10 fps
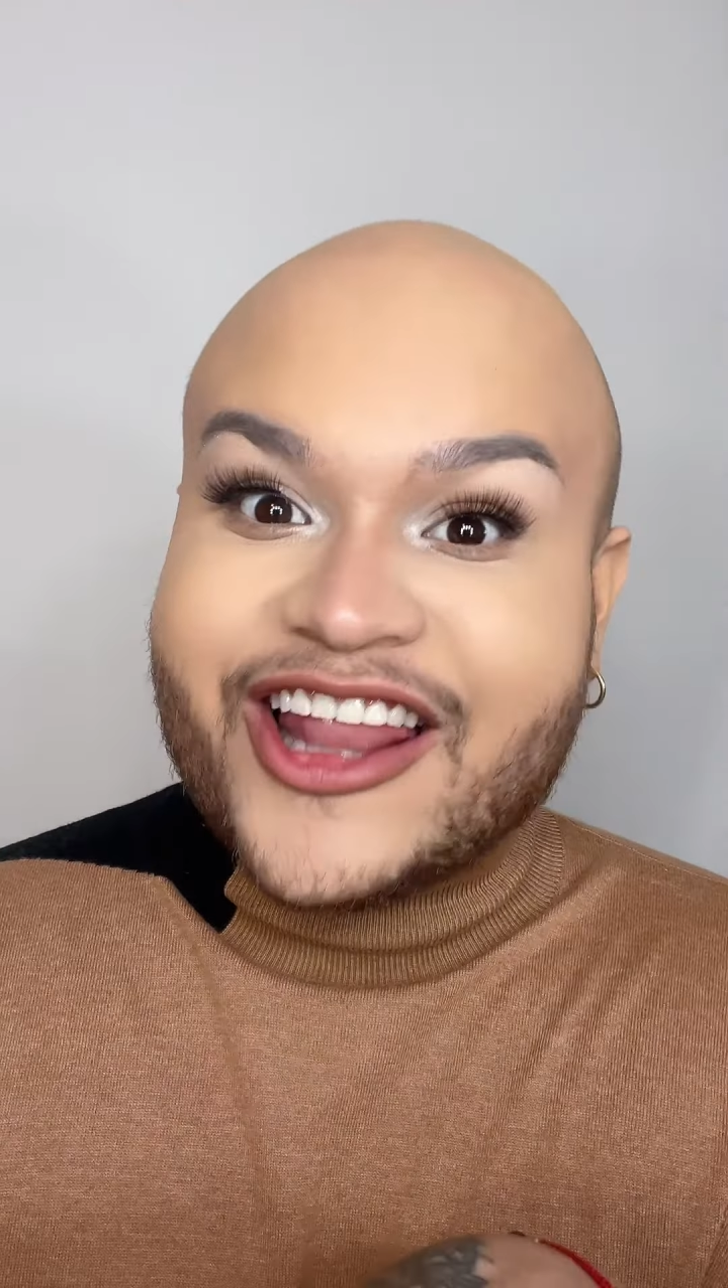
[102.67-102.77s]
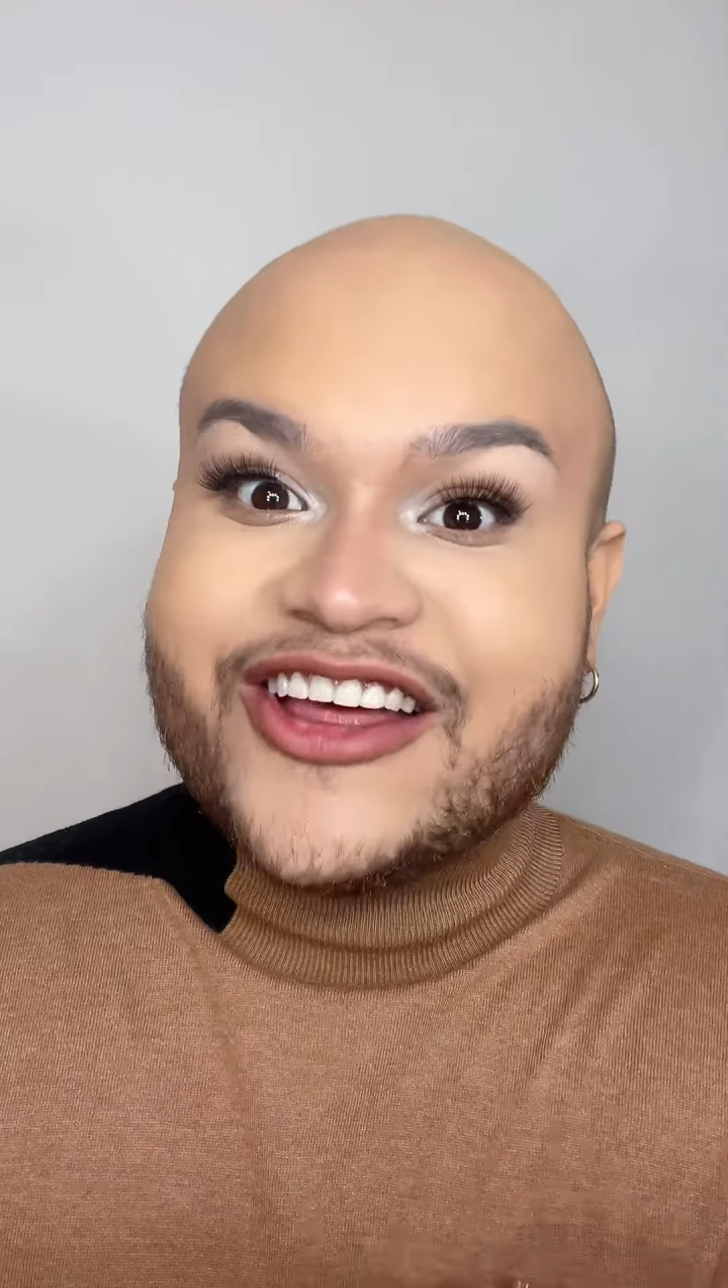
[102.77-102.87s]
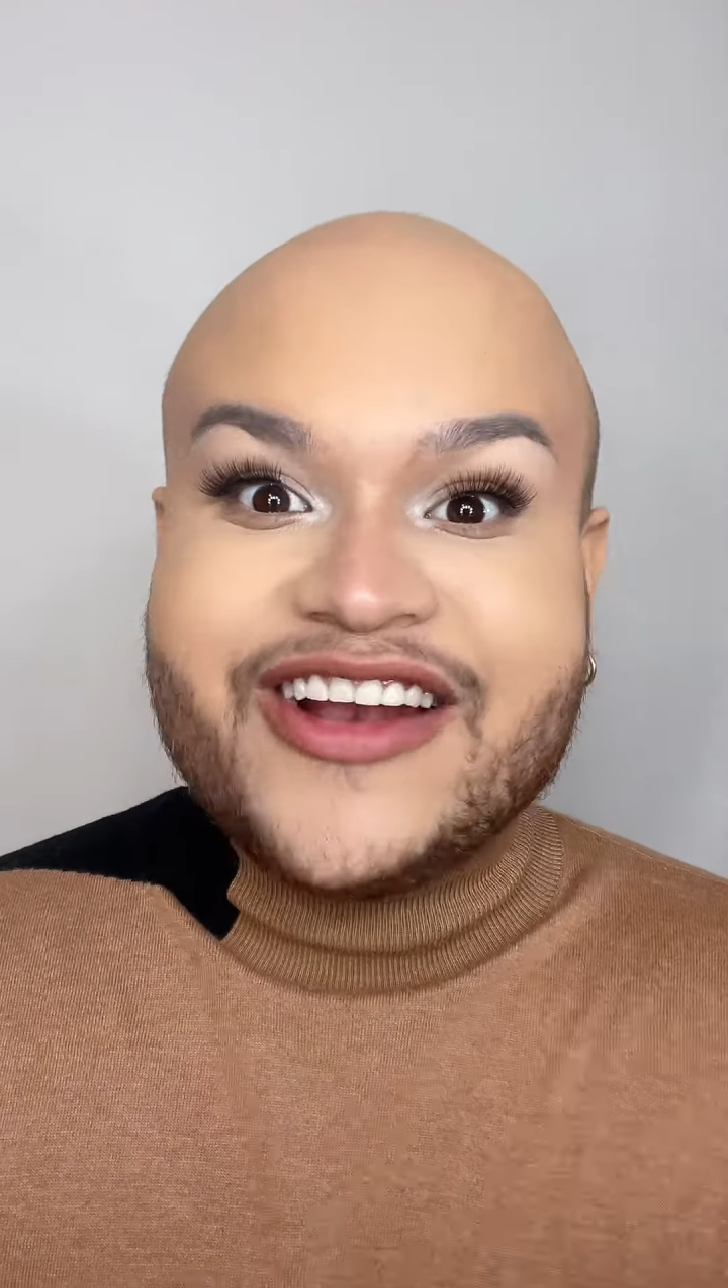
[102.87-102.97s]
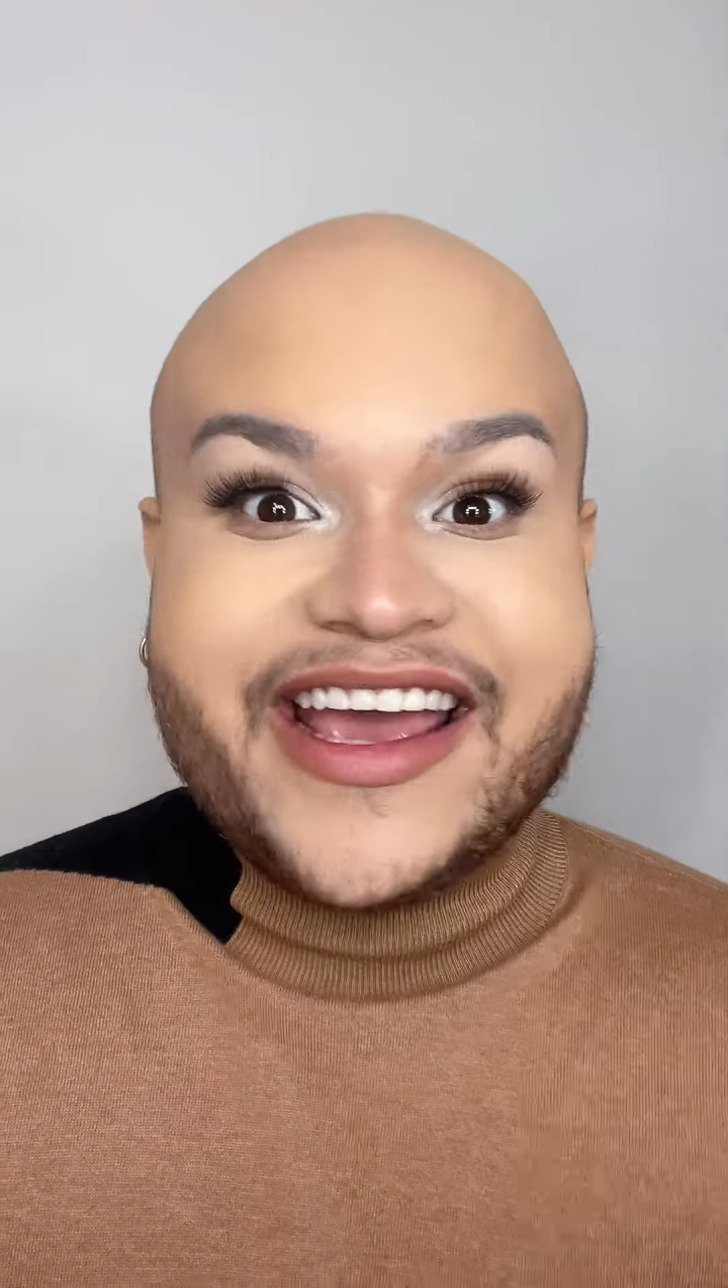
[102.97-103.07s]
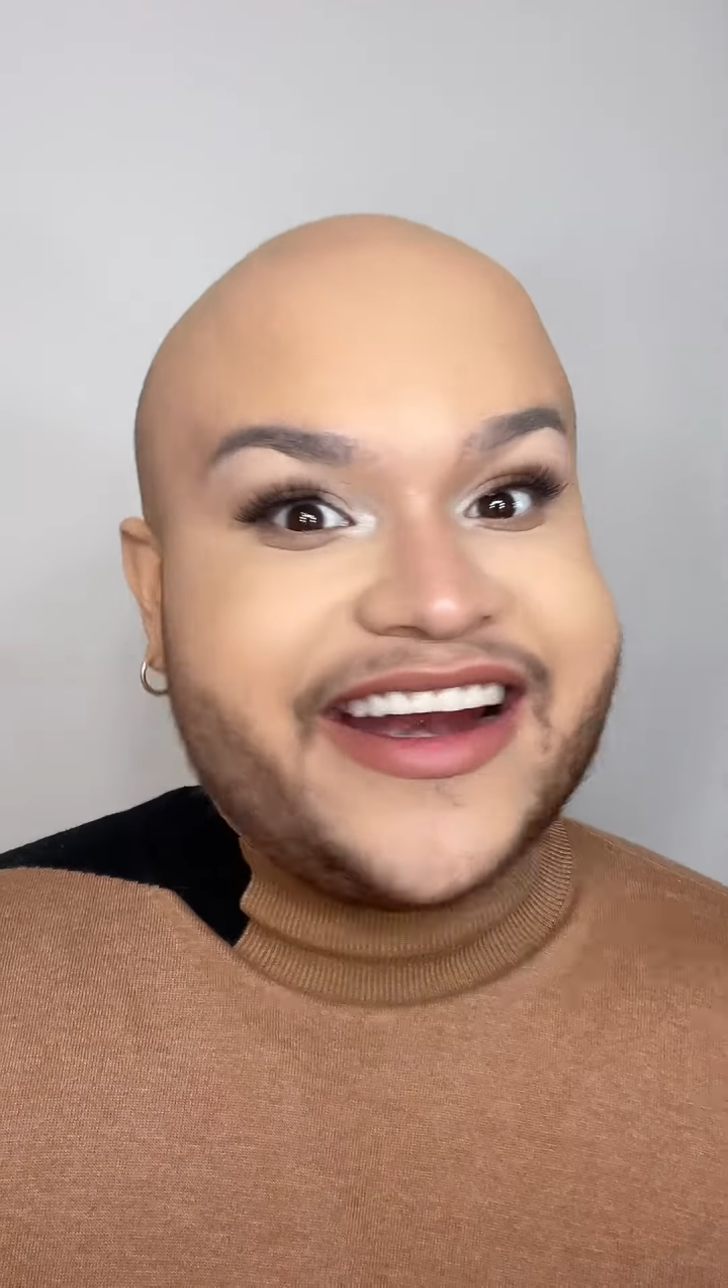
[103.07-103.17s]

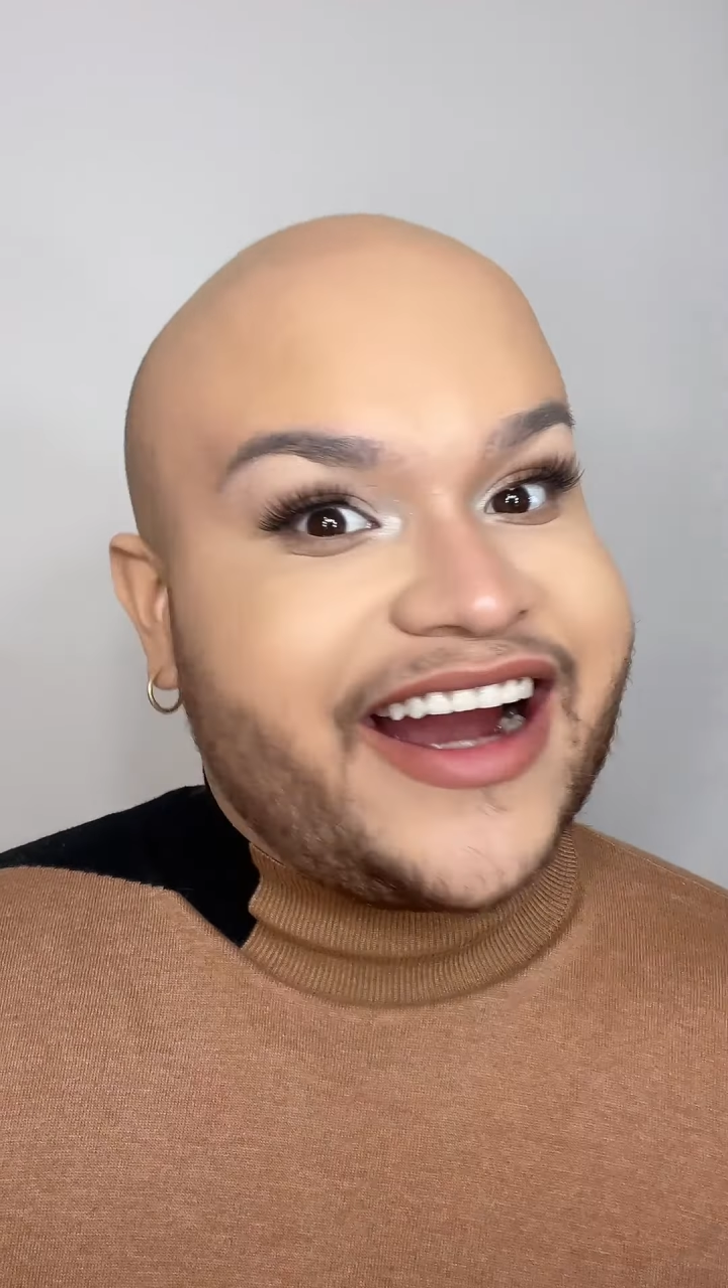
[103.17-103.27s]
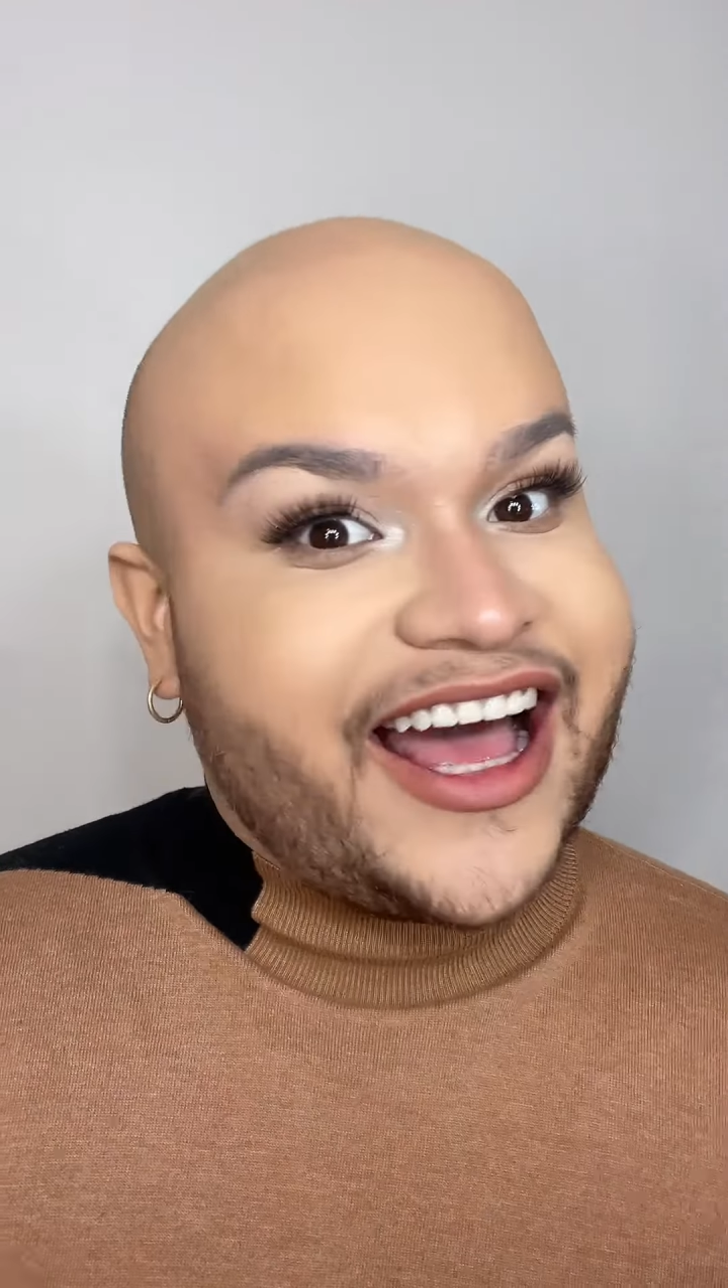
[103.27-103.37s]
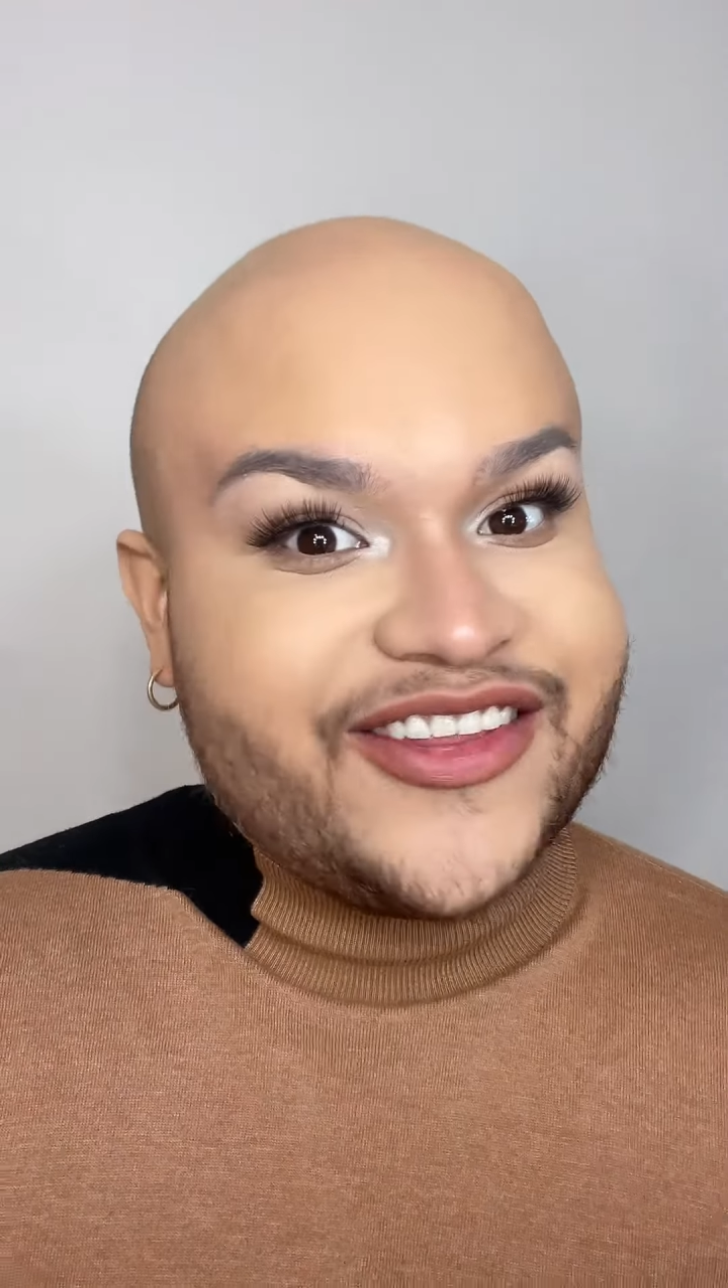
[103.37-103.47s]
know later how